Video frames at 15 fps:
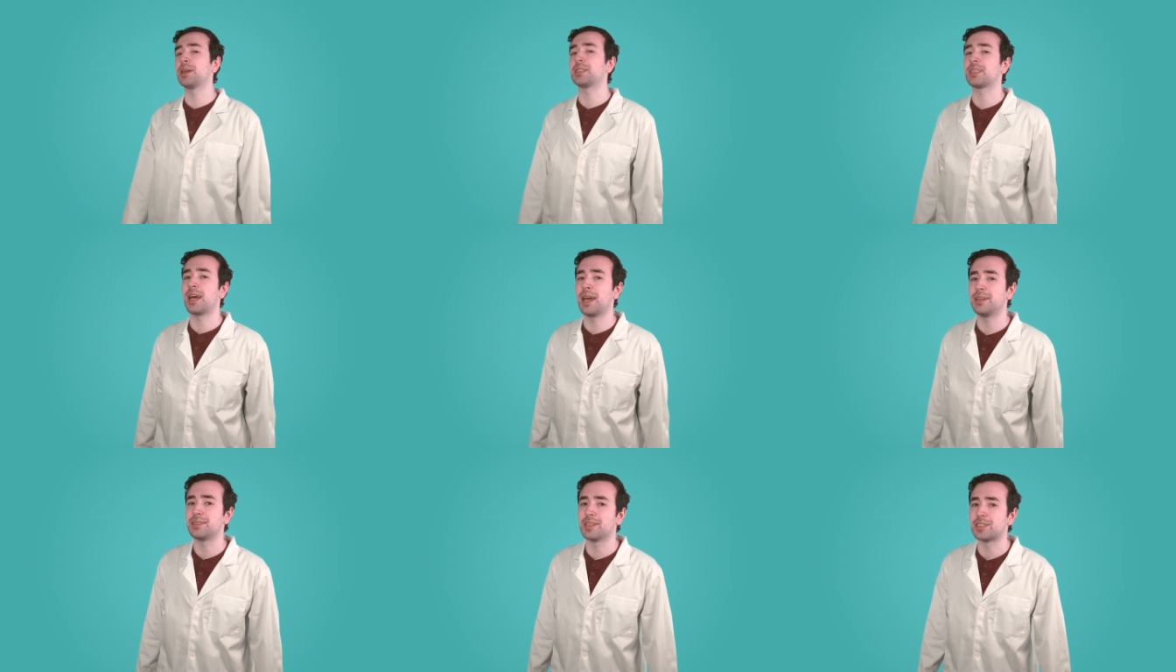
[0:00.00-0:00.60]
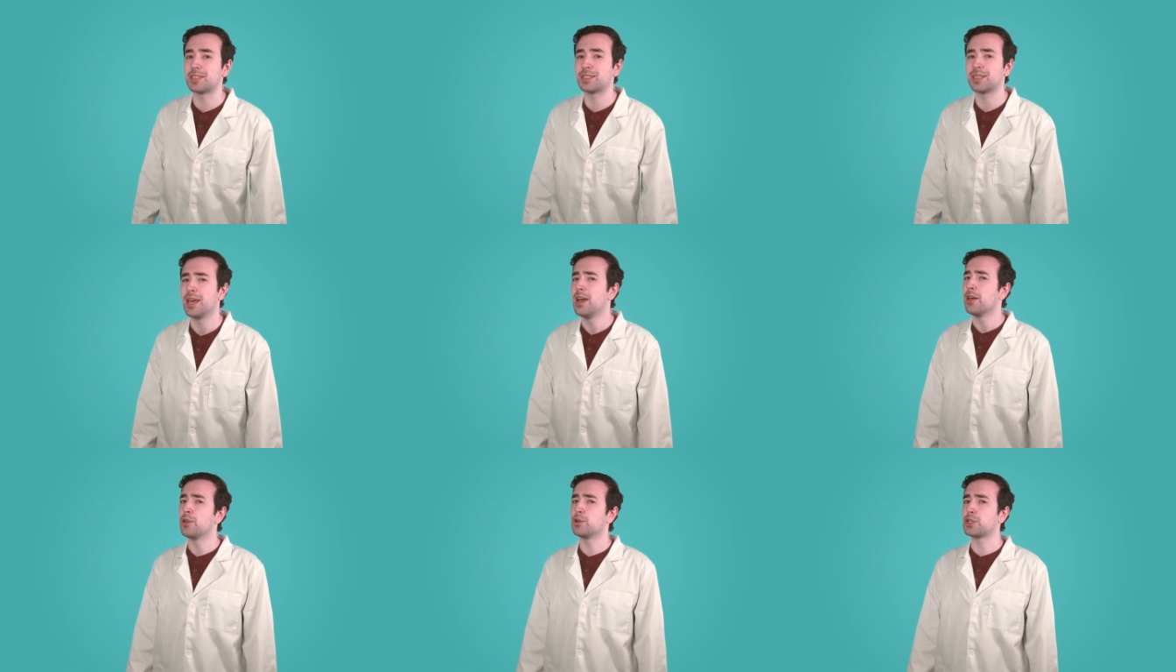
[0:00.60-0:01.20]
scientists.
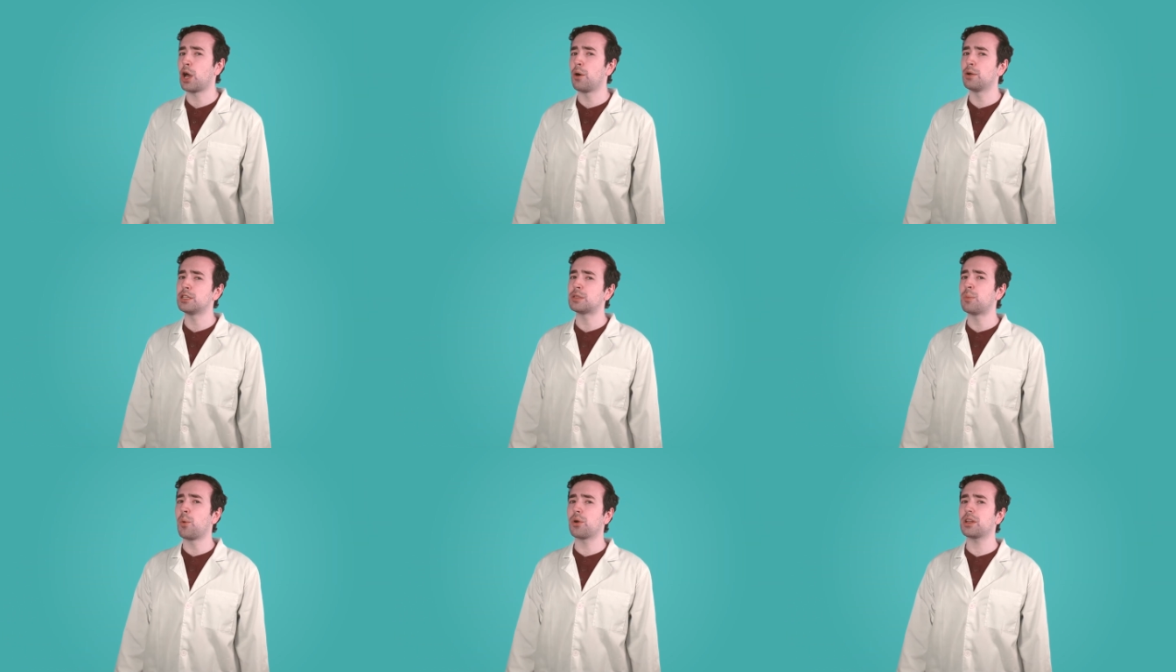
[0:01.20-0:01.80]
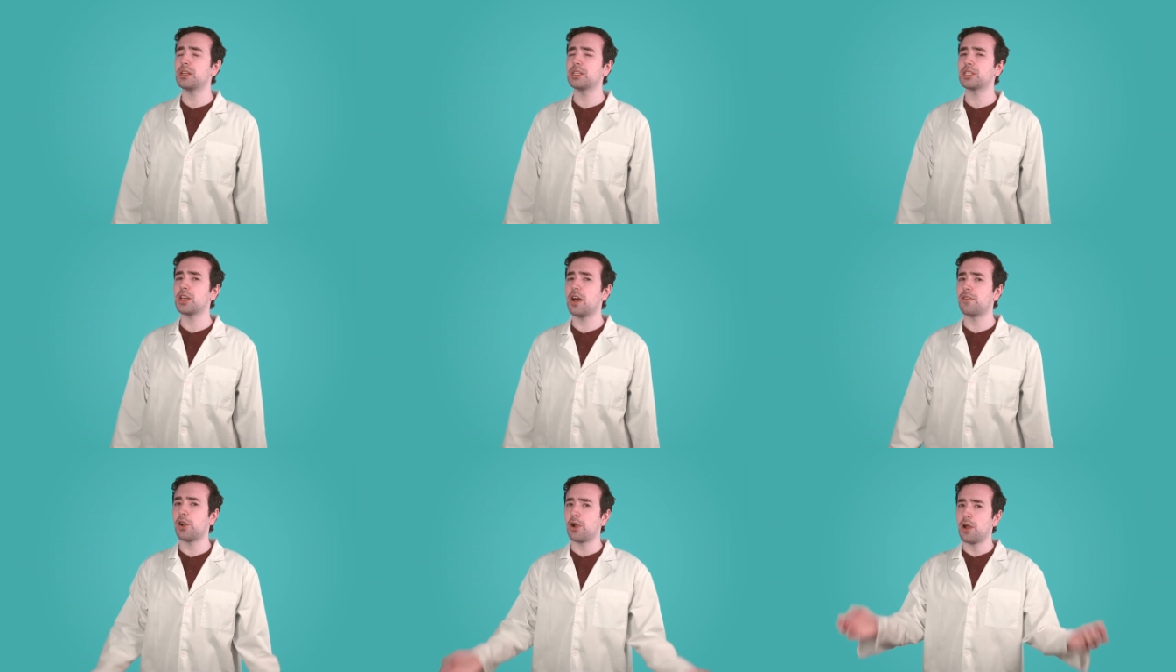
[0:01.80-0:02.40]
There's always more to
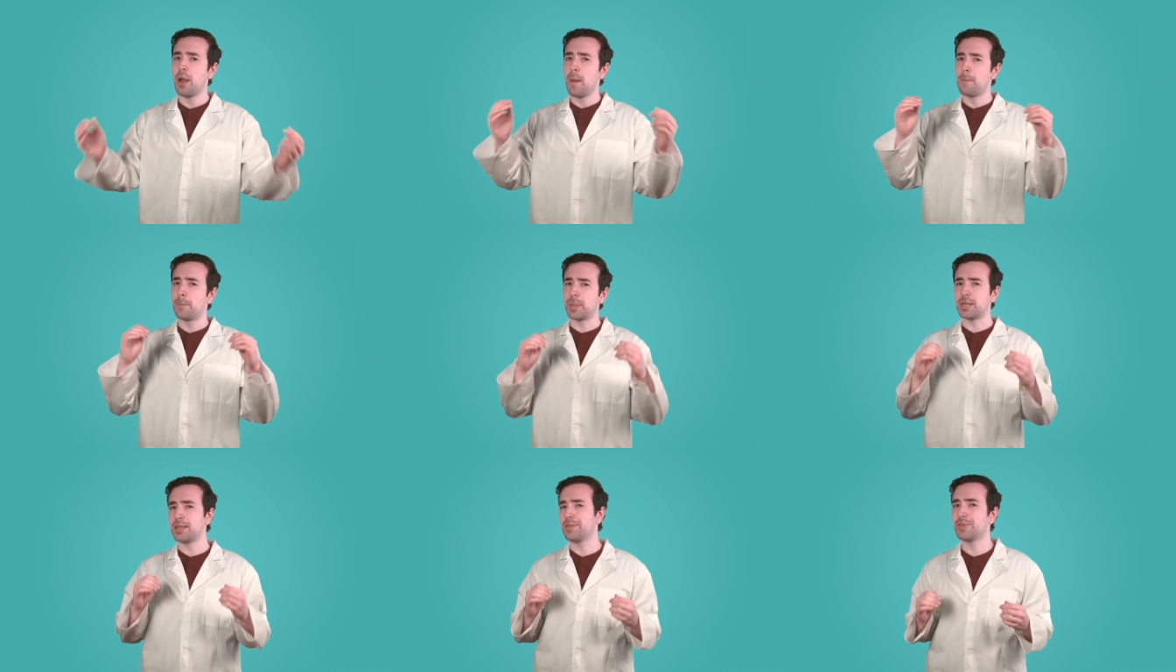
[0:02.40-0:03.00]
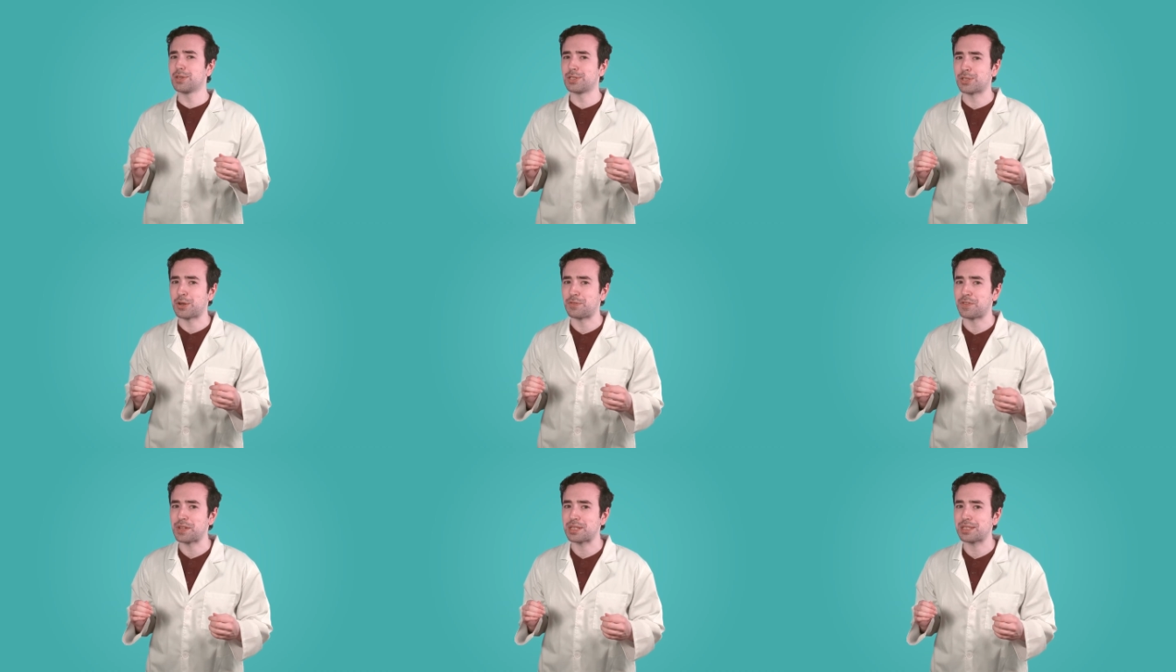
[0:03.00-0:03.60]
discover beneath the
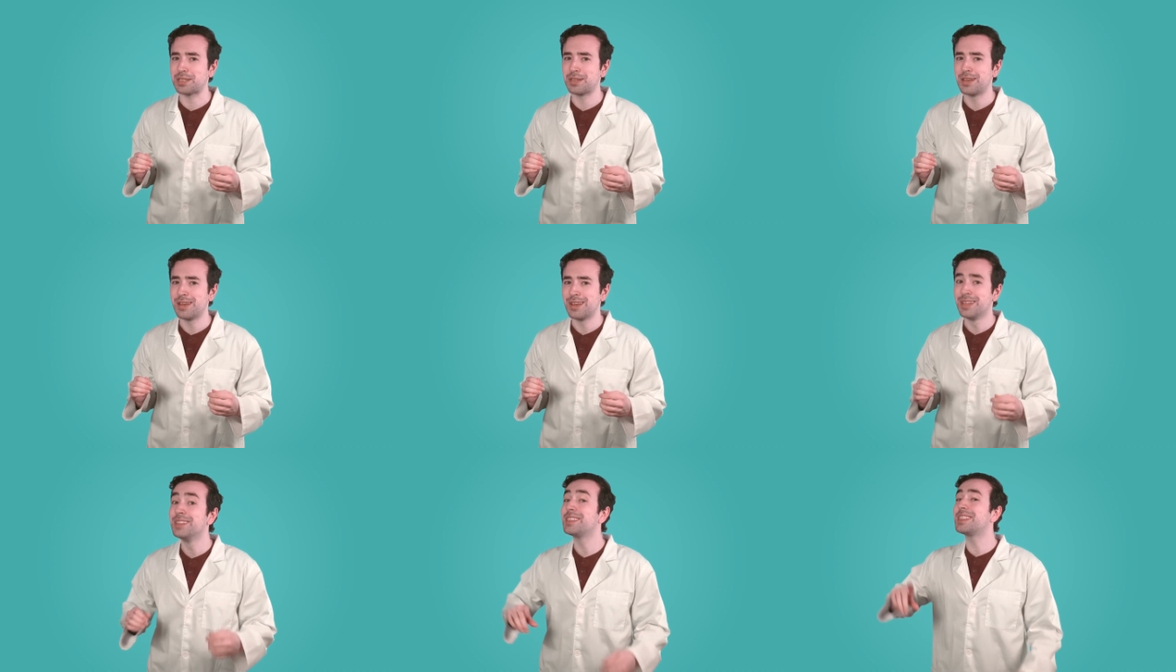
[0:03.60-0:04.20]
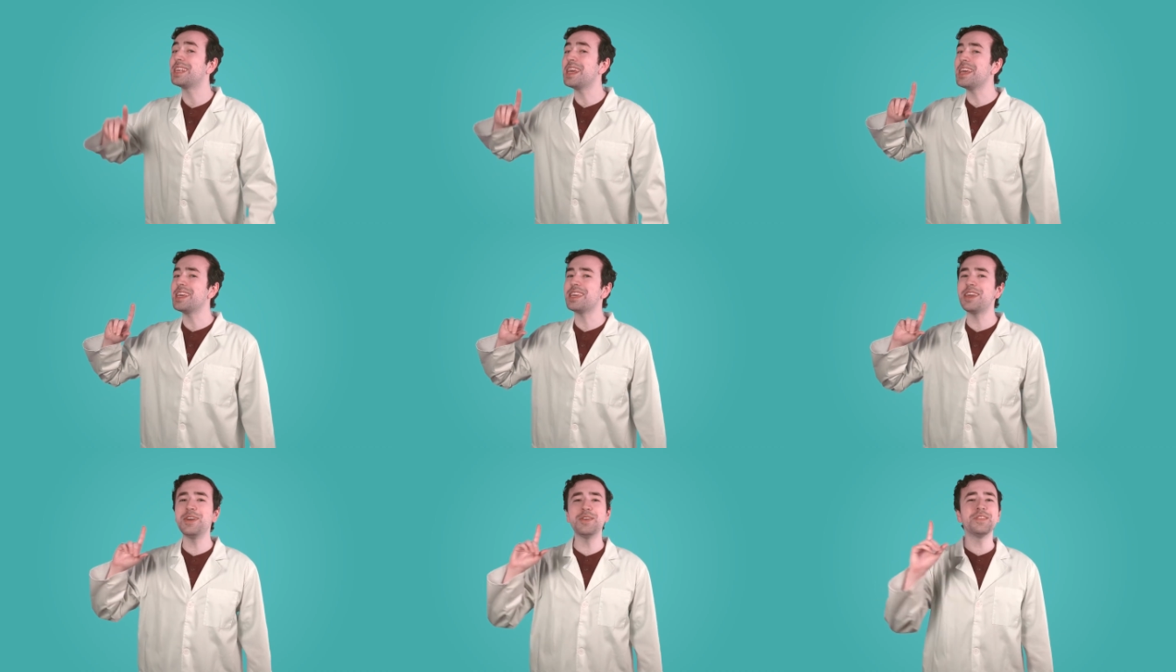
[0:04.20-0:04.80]
surface. See
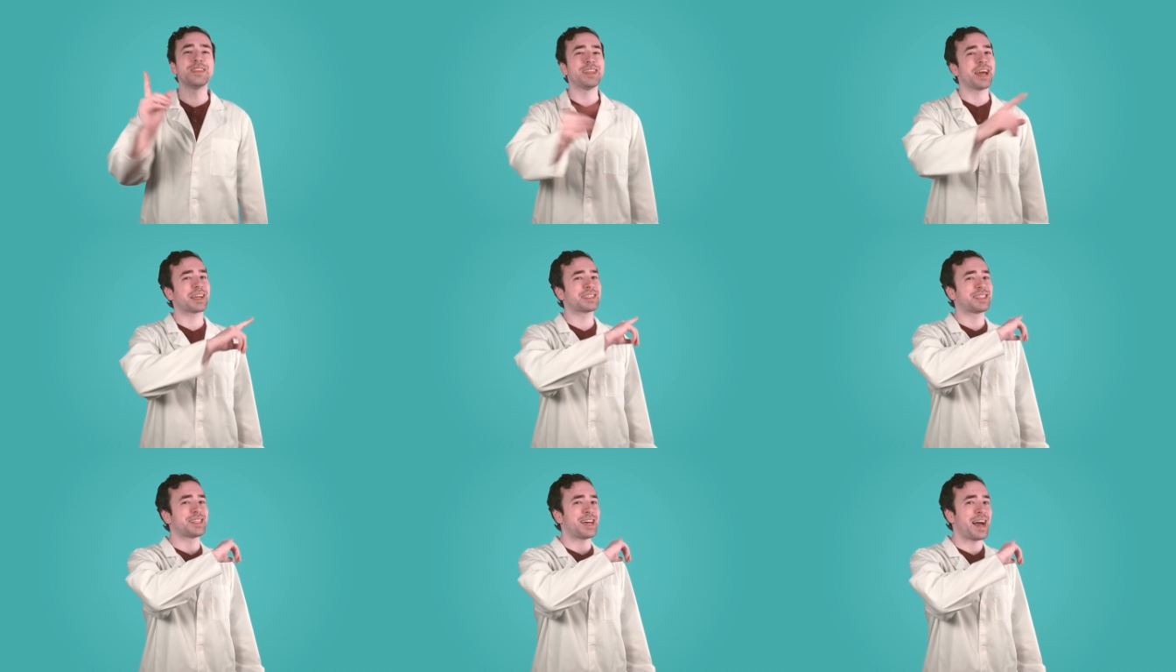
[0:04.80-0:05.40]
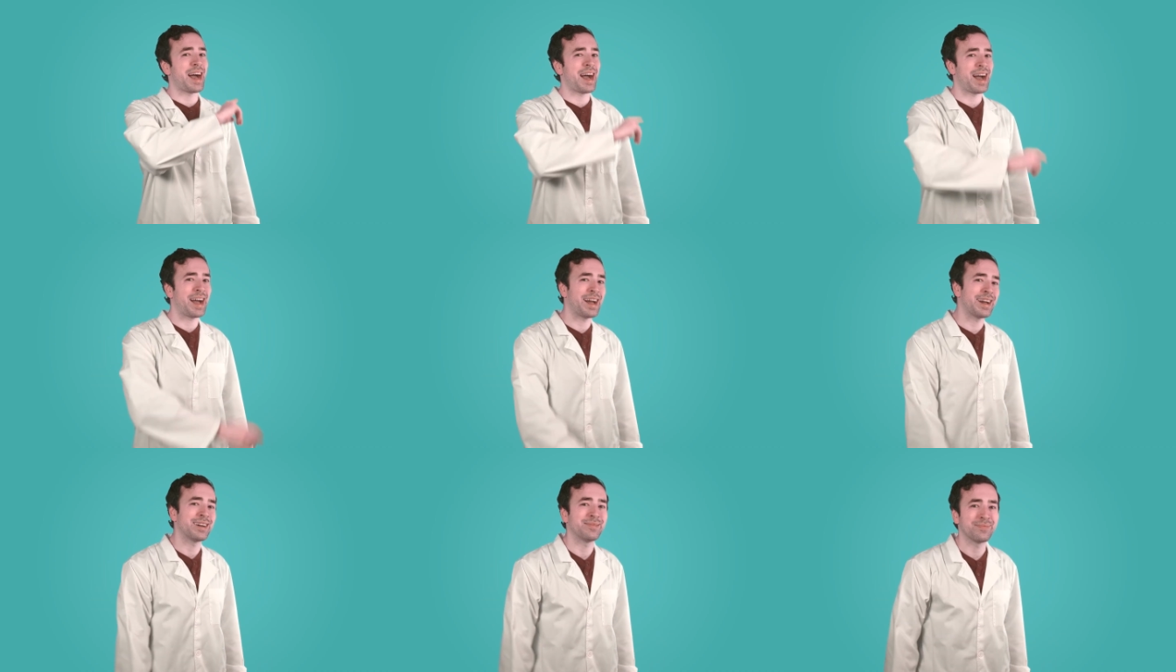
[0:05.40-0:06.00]
you next
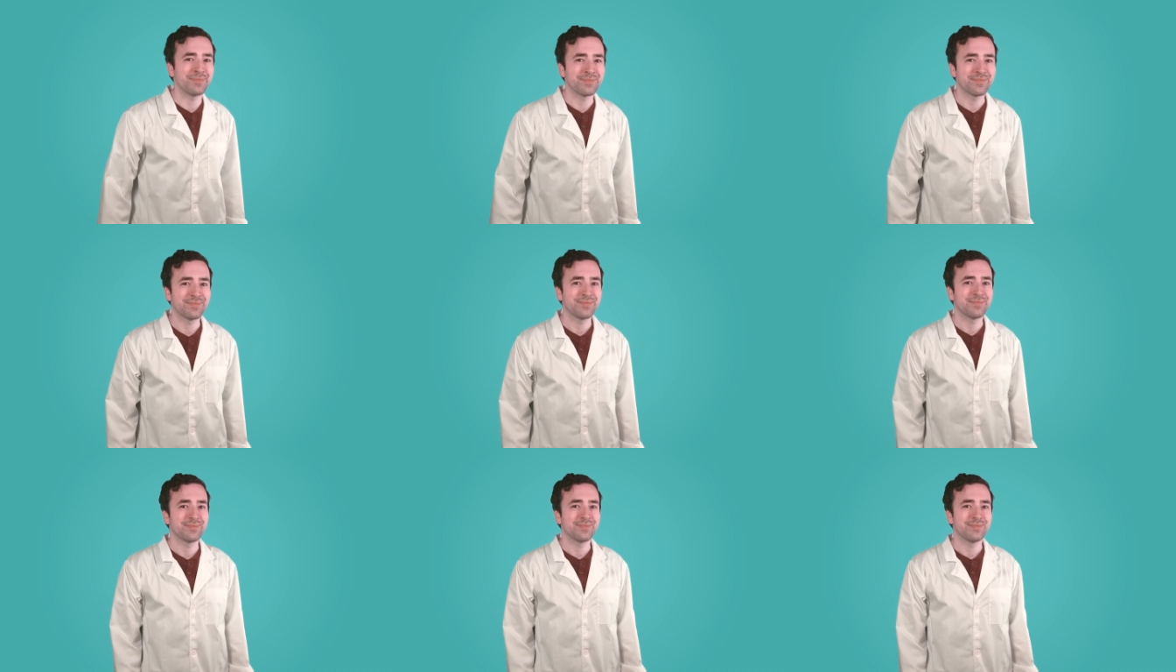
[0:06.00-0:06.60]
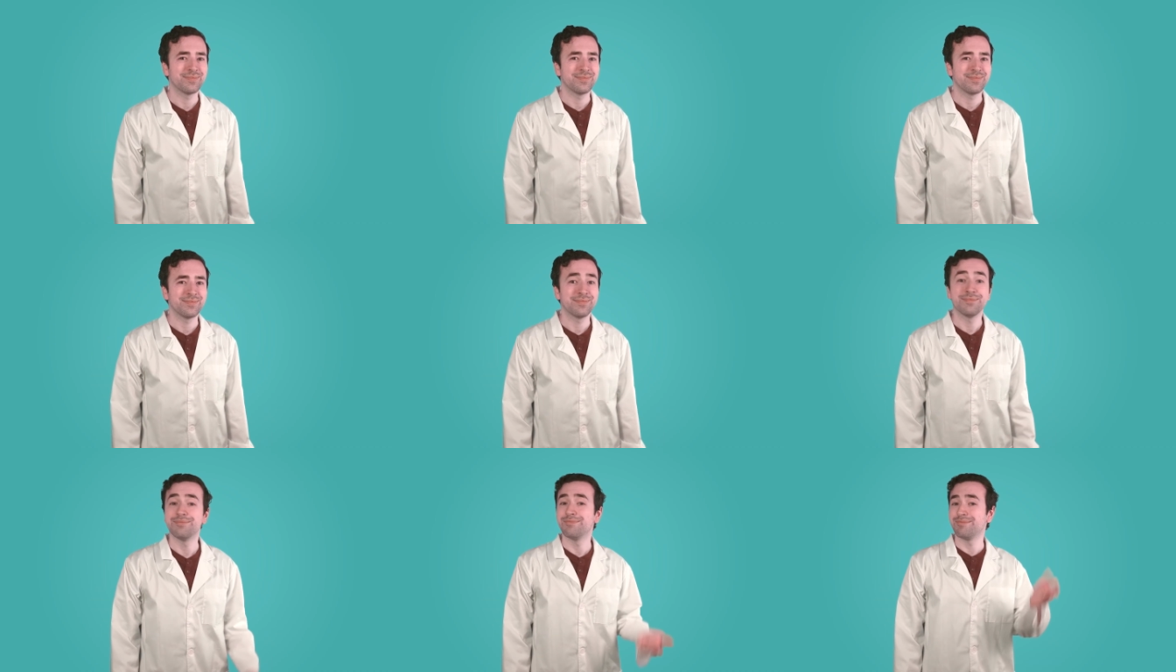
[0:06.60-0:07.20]
time. Hey, hey.